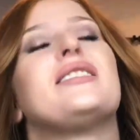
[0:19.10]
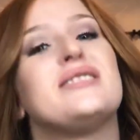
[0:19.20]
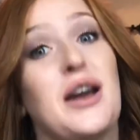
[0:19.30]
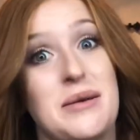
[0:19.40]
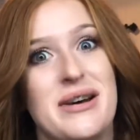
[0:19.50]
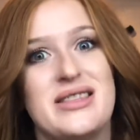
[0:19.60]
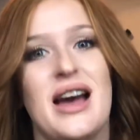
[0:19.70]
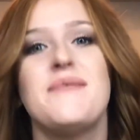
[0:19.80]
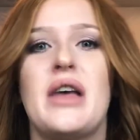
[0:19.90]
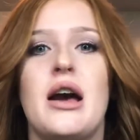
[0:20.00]
Sorry about
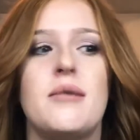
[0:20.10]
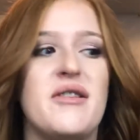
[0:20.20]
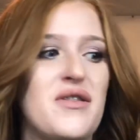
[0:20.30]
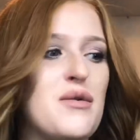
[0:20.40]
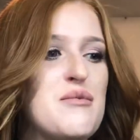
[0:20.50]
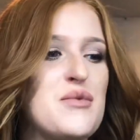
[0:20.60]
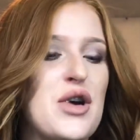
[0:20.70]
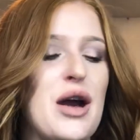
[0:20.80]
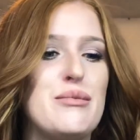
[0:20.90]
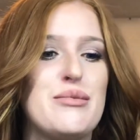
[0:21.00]
that. If you want
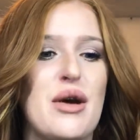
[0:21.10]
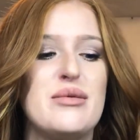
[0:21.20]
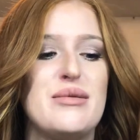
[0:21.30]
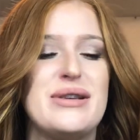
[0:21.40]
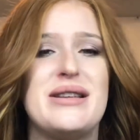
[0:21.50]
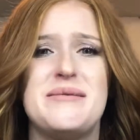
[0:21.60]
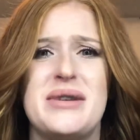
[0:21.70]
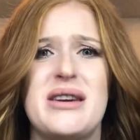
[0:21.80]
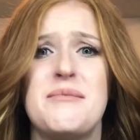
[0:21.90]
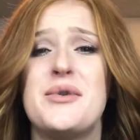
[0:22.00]
more, I'll probably end up
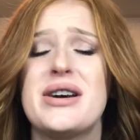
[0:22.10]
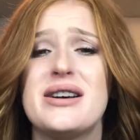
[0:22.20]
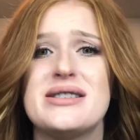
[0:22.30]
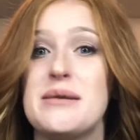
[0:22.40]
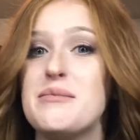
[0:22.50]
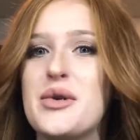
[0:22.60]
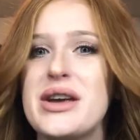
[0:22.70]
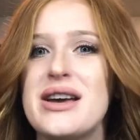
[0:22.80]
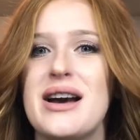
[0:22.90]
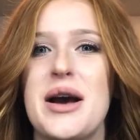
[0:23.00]
making more at some
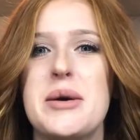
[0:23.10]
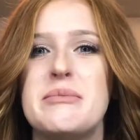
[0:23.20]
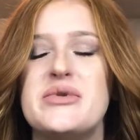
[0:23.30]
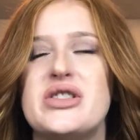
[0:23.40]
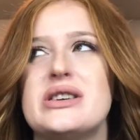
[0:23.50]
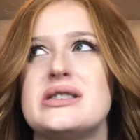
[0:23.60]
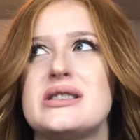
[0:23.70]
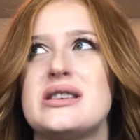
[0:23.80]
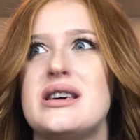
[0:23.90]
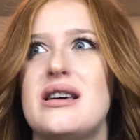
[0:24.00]
point.
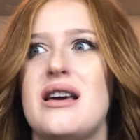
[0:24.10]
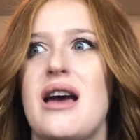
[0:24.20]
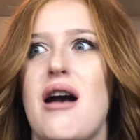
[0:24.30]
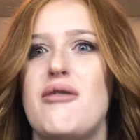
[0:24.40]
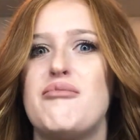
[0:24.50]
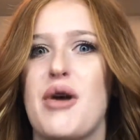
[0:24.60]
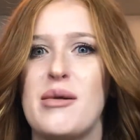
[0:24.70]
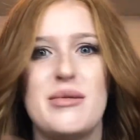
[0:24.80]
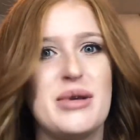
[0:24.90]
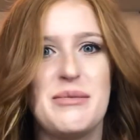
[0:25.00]
I'll
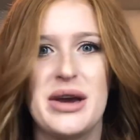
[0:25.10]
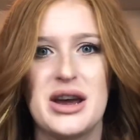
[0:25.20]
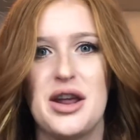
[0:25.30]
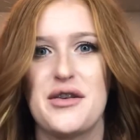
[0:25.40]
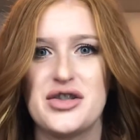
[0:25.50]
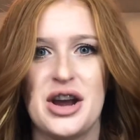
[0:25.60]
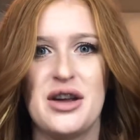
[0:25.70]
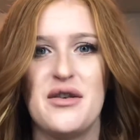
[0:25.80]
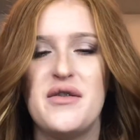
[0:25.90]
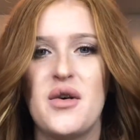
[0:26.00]
probably make another
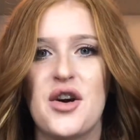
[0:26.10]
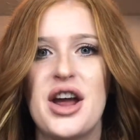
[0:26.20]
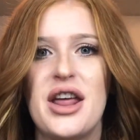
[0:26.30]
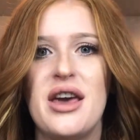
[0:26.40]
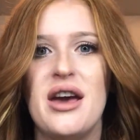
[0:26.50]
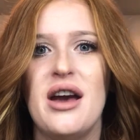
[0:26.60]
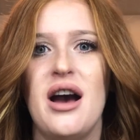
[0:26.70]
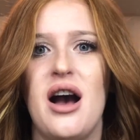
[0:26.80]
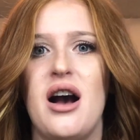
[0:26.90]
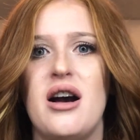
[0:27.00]
channel for it.
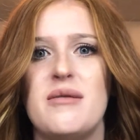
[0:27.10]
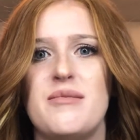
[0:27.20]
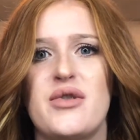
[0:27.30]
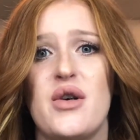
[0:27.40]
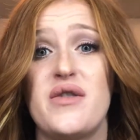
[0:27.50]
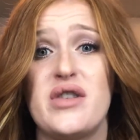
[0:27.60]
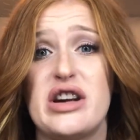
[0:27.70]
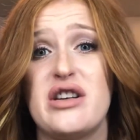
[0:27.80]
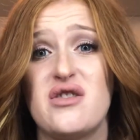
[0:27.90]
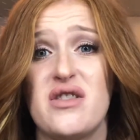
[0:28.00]
So if you're
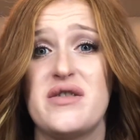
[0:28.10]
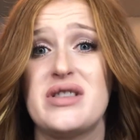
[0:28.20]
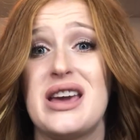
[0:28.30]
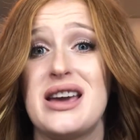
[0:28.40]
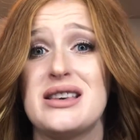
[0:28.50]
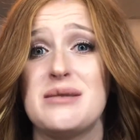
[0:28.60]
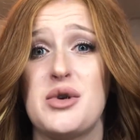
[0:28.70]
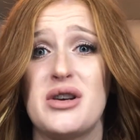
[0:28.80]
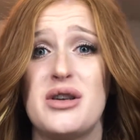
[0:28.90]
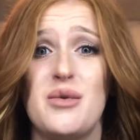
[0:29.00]
here just for the
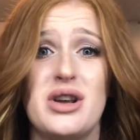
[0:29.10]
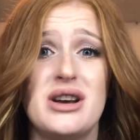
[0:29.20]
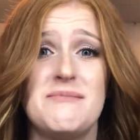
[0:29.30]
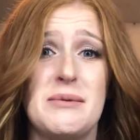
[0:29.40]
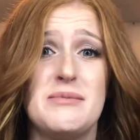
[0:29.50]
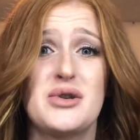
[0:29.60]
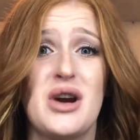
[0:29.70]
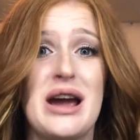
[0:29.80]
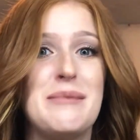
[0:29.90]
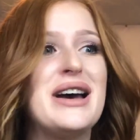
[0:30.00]
ASMR and you want to
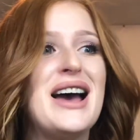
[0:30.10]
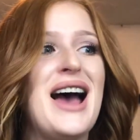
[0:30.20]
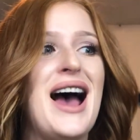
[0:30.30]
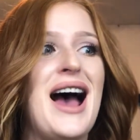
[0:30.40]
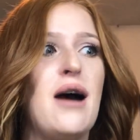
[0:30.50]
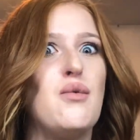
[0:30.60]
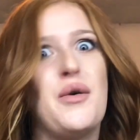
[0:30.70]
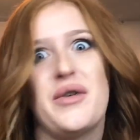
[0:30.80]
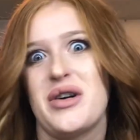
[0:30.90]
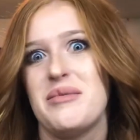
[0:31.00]
unsubscribe,
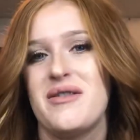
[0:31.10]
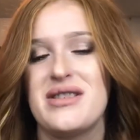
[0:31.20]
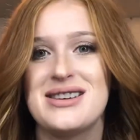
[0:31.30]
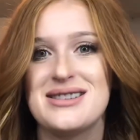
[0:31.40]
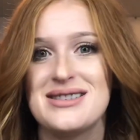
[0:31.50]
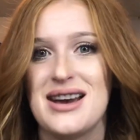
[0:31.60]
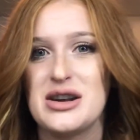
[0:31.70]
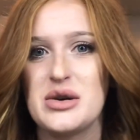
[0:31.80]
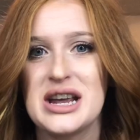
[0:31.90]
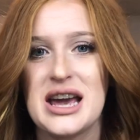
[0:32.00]
won't hurt my feelings. I
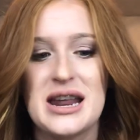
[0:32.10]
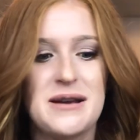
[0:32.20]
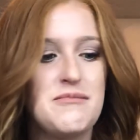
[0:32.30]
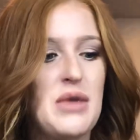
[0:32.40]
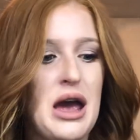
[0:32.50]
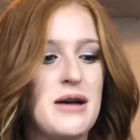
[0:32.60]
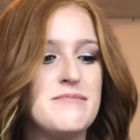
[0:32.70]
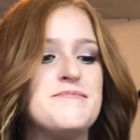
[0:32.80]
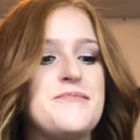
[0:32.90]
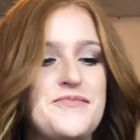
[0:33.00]
totally get it.
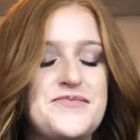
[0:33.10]
I'm